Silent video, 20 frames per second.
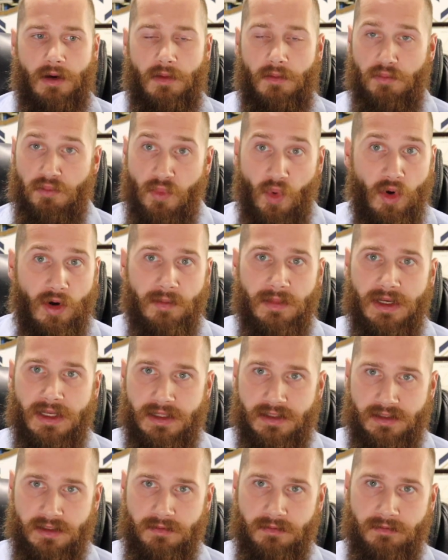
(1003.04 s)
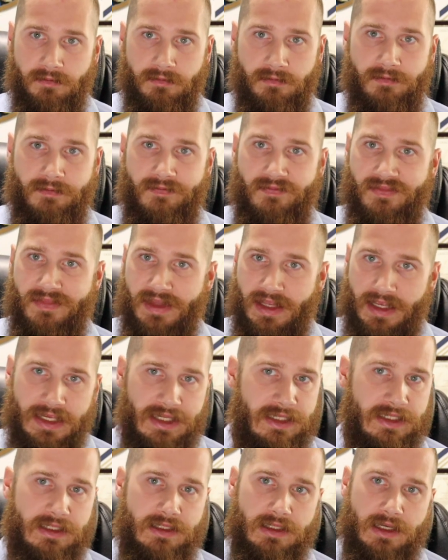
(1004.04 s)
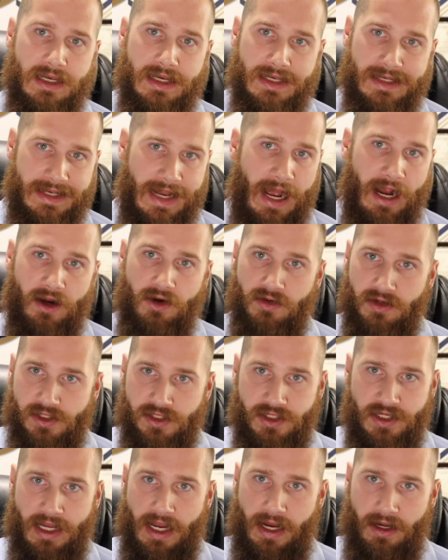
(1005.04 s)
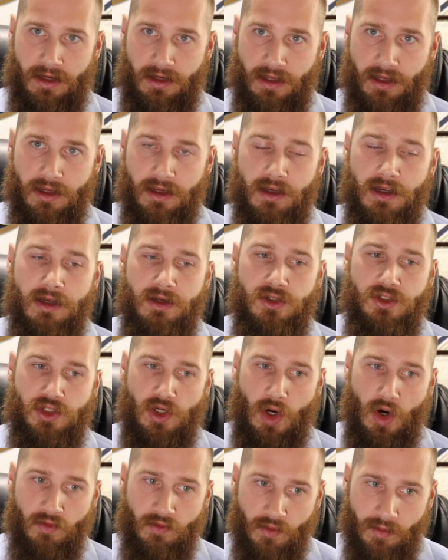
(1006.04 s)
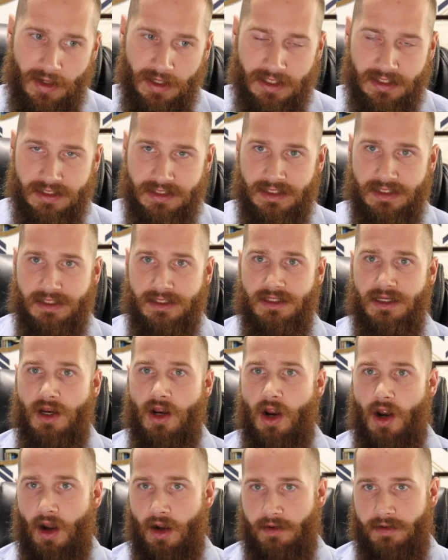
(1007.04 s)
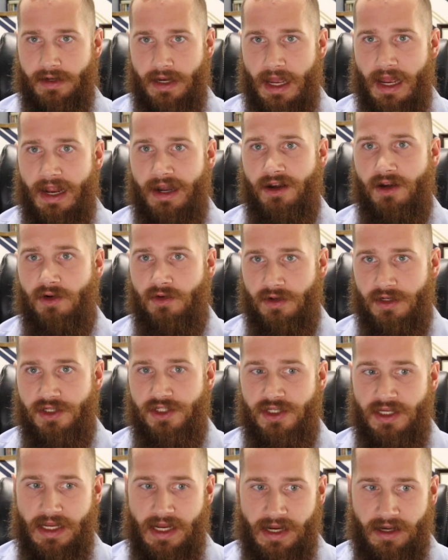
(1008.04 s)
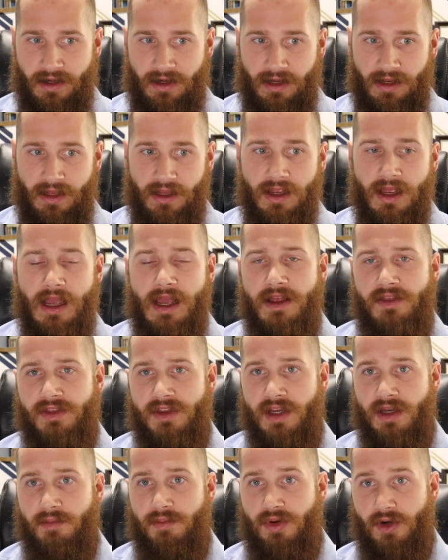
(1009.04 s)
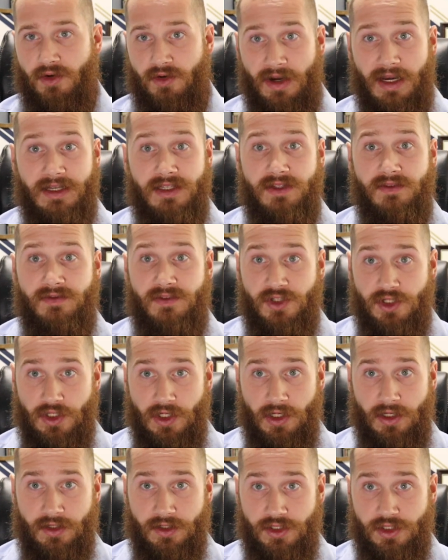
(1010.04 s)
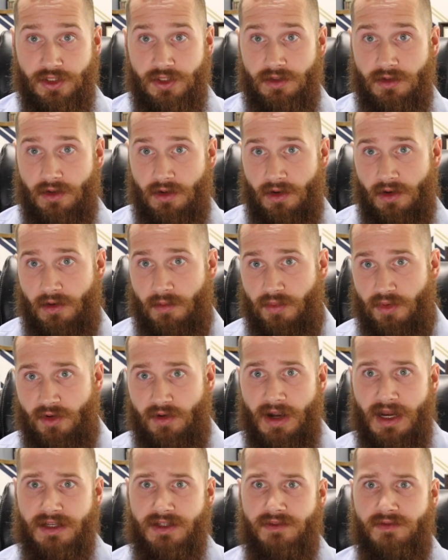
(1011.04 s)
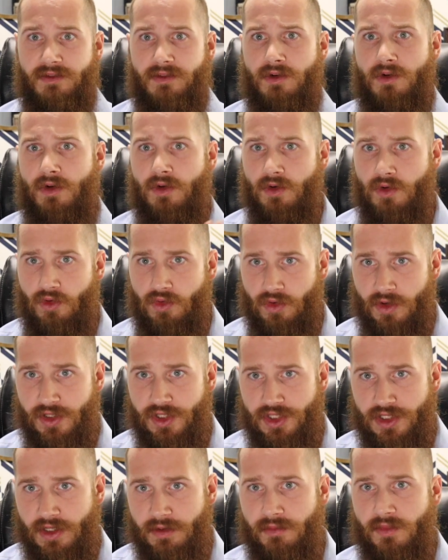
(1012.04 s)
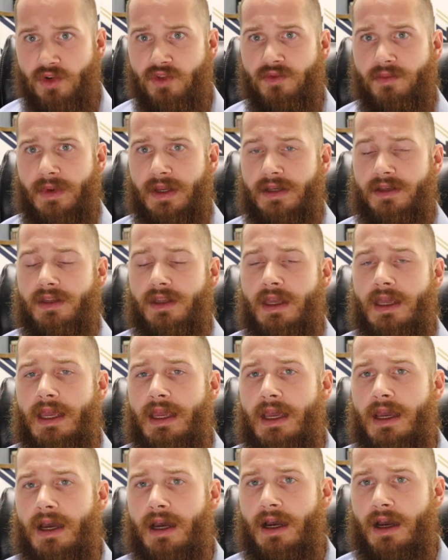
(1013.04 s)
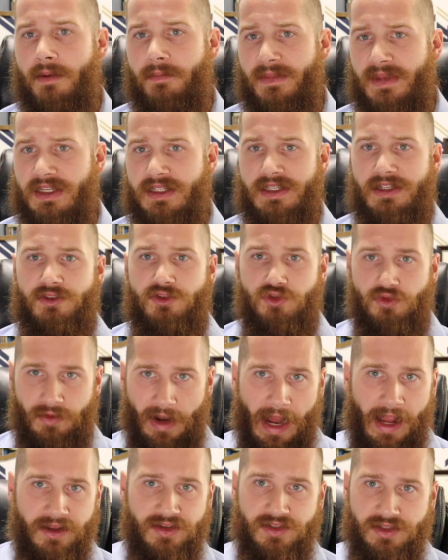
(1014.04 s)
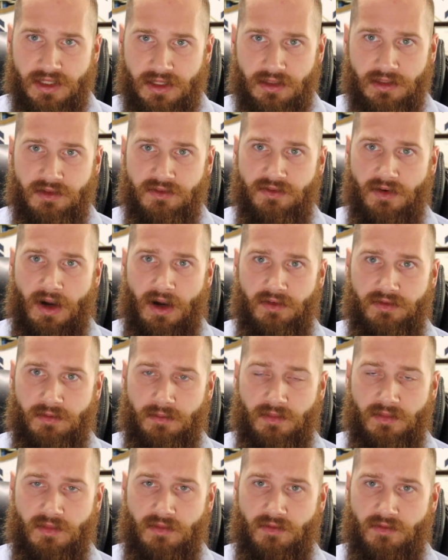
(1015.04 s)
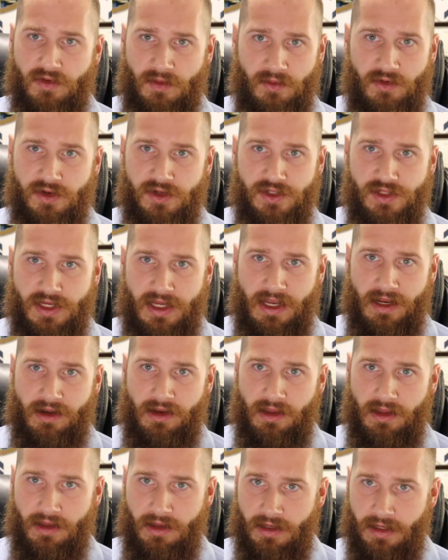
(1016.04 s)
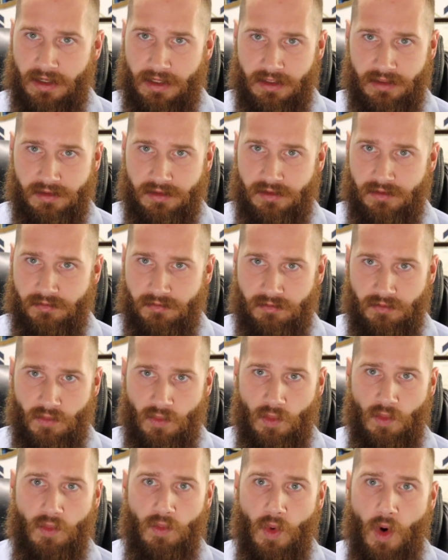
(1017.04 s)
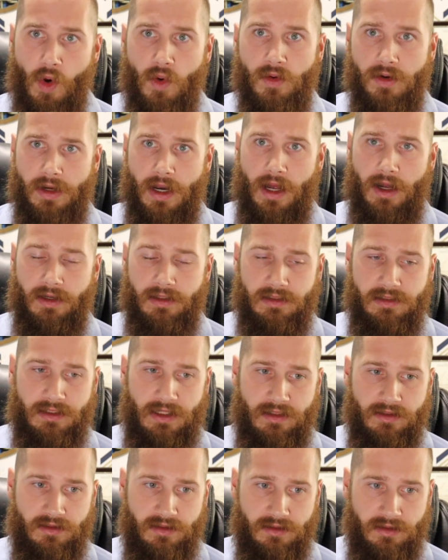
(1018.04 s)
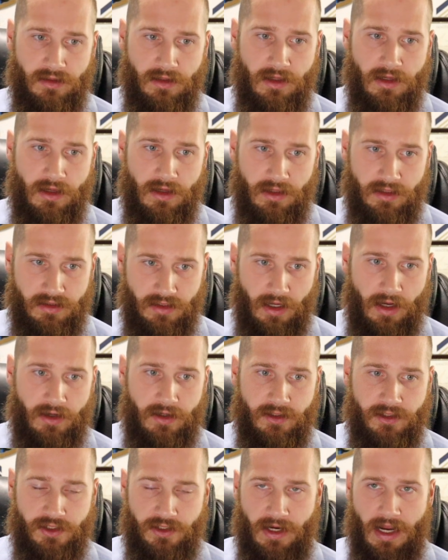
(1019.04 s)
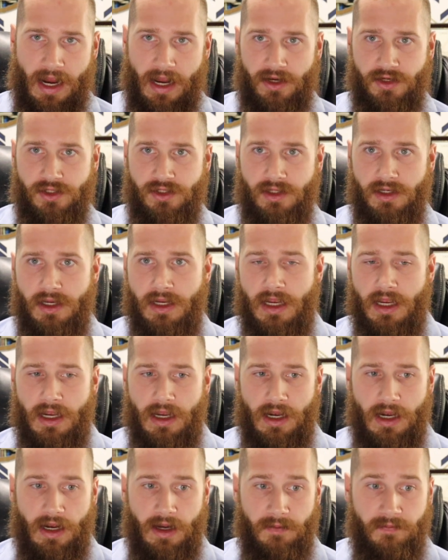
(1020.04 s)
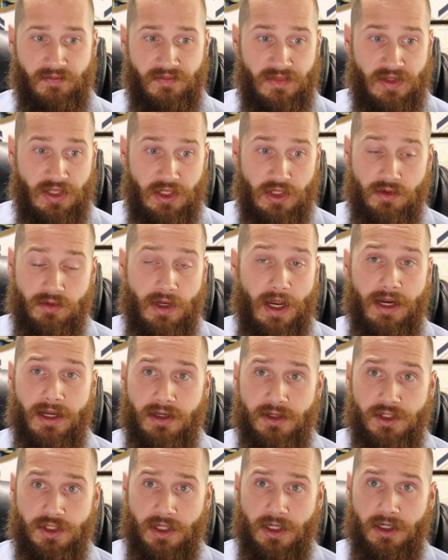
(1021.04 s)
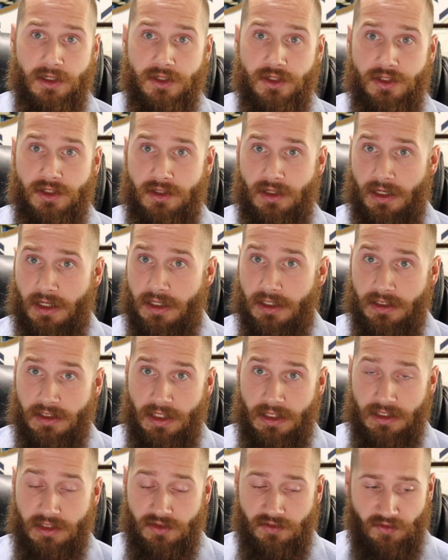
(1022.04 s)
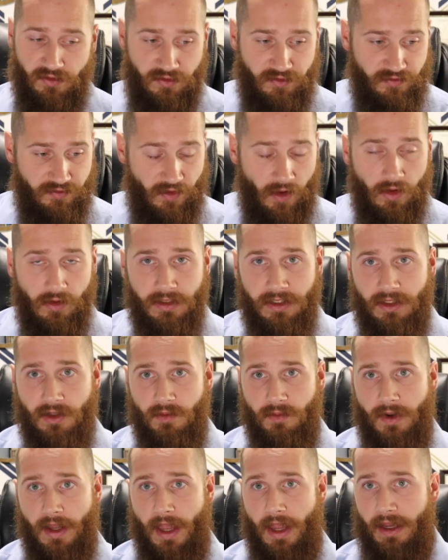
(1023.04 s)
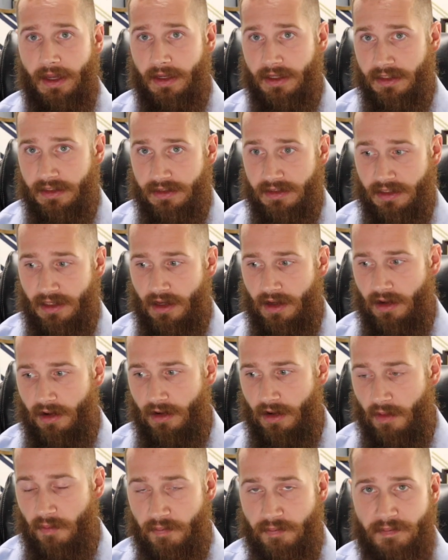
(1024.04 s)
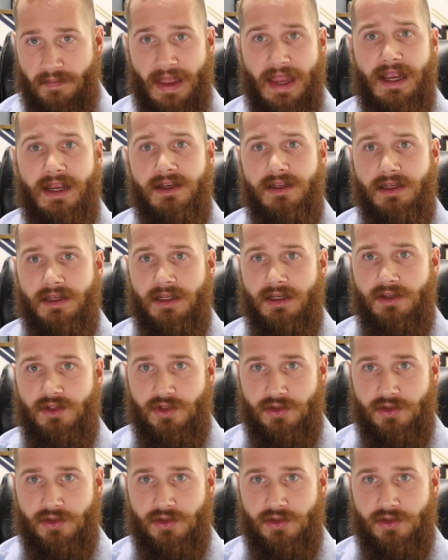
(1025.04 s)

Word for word: Mormonism is not Christianity. Jehovah Witnesses are not Christianity. The progressive church or the progressive Christian movement um, is drastically far from, from Christianity. It is woke nonsense, it's utter trash. Um, the United Church is, is falling away, is abandoning